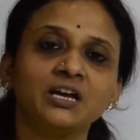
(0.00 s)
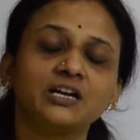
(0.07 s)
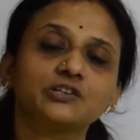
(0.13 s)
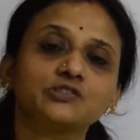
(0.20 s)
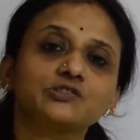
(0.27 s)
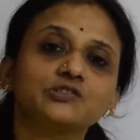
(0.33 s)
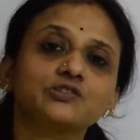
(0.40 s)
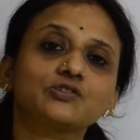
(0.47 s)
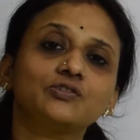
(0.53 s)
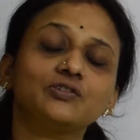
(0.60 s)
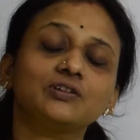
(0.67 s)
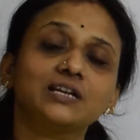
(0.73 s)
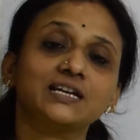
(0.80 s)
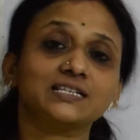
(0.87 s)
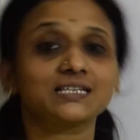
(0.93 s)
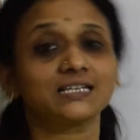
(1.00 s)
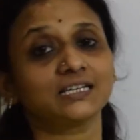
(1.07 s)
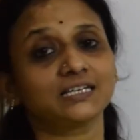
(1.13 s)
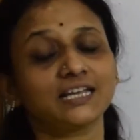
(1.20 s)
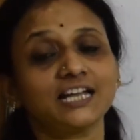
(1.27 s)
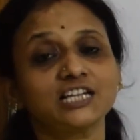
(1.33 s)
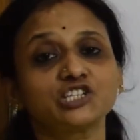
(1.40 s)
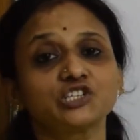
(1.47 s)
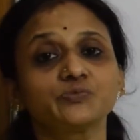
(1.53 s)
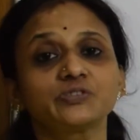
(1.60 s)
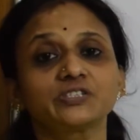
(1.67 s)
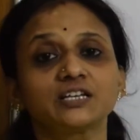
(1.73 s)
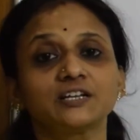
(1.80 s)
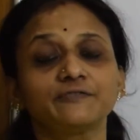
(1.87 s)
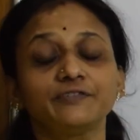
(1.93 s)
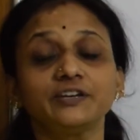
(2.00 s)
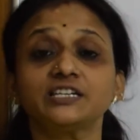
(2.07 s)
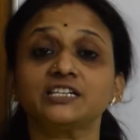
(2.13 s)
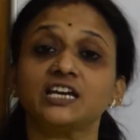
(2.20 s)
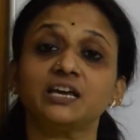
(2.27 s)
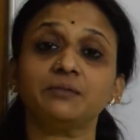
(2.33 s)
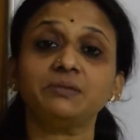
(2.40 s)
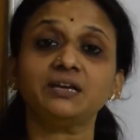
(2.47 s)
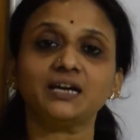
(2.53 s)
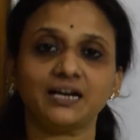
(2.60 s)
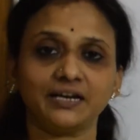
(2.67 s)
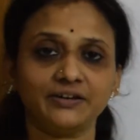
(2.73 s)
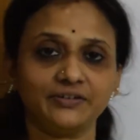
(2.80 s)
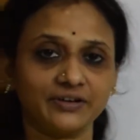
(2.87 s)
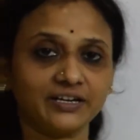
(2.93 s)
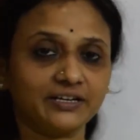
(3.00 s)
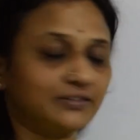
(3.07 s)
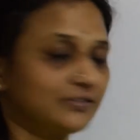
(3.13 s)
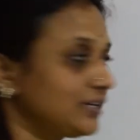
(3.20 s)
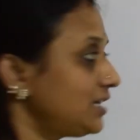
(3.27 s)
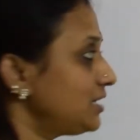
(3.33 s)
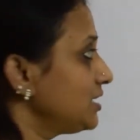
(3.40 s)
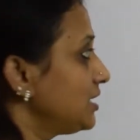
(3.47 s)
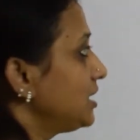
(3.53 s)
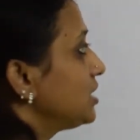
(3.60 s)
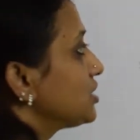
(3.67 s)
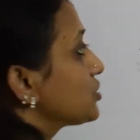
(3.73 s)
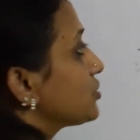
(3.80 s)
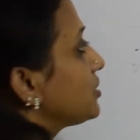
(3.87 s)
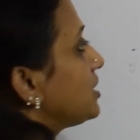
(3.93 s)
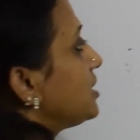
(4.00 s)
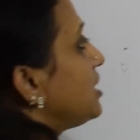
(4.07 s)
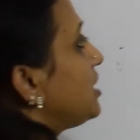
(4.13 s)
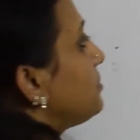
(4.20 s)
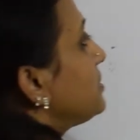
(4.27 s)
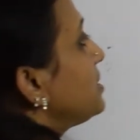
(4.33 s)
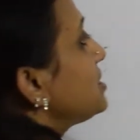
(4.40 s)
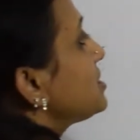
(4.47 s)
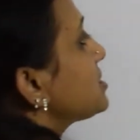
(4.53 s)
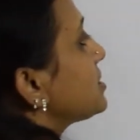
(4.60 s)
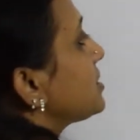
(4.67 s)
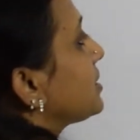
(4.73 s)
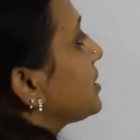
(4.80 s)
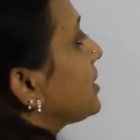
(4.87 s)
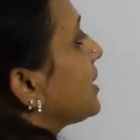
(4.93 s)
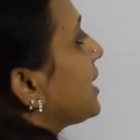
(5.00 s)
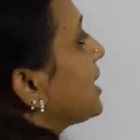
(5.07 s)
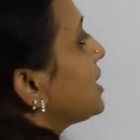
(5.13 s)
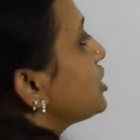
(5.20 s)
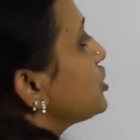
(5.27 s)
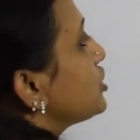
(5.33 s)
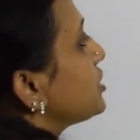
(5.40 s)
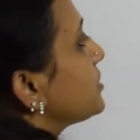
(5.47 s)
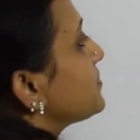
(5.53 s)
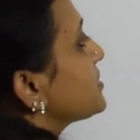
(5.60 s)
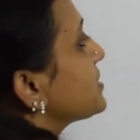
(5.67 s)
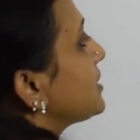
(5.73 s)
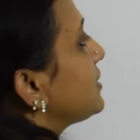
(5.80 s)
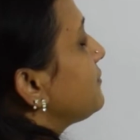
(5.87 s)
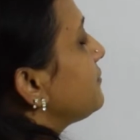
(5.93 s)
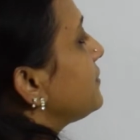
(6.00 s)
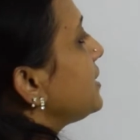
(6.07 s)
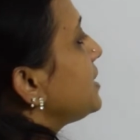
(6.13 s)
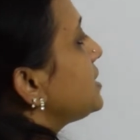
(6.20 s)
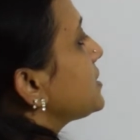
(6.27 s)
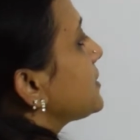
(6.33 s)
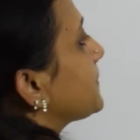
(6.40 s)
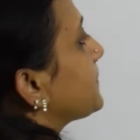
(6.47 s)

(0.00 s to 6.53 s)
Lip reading: It is also called as calcium sulfate hemihydrate, right? So the name is calcium sulfate